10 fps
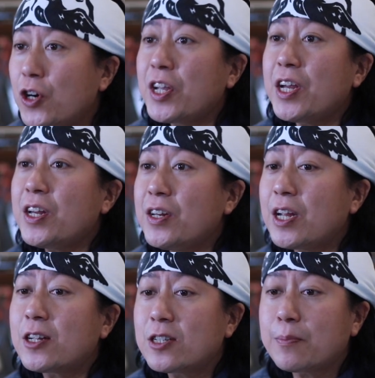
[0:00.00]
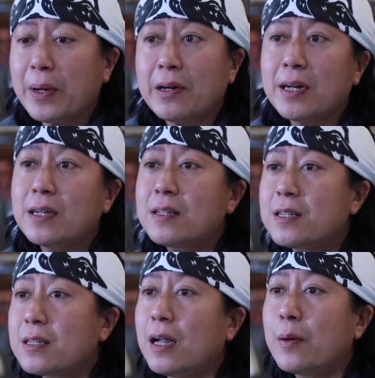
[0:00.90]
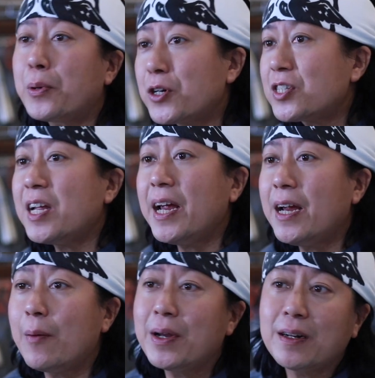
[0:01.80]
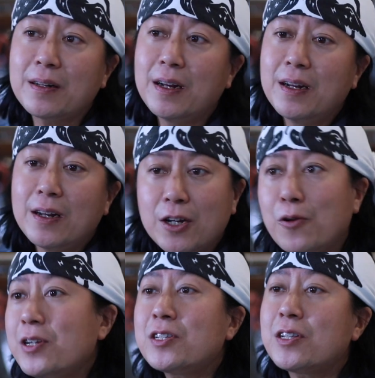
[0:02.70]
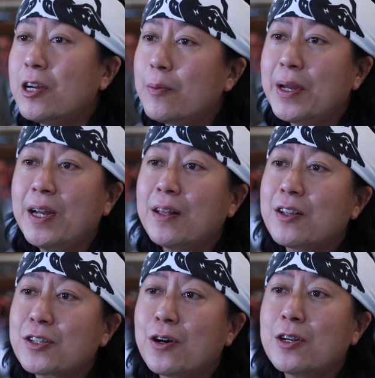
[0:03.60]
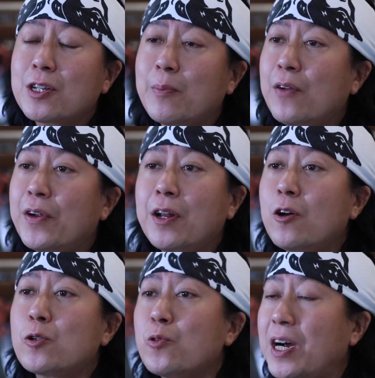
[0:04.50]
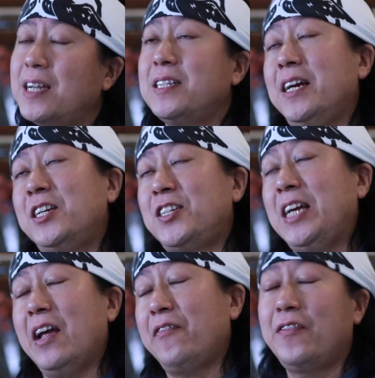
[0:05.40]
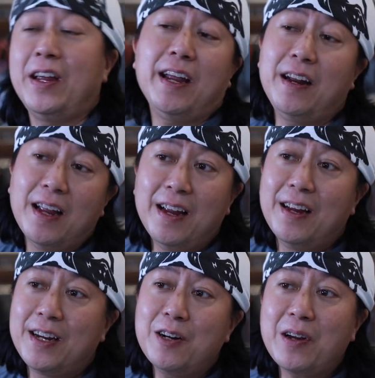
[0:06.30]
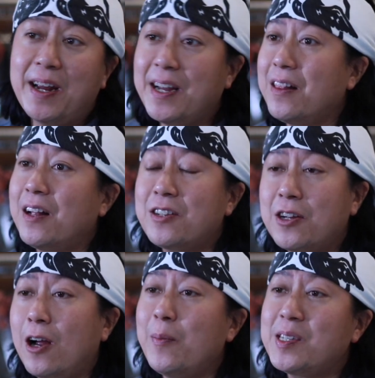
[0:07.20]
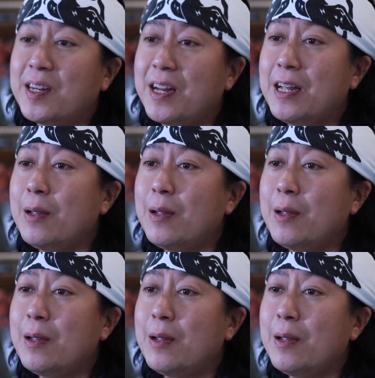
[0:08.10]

cooking experience uh, per se, I mean, you always hear me in the starts of my videos where I say chef. And you know what, I get lots of comments, I get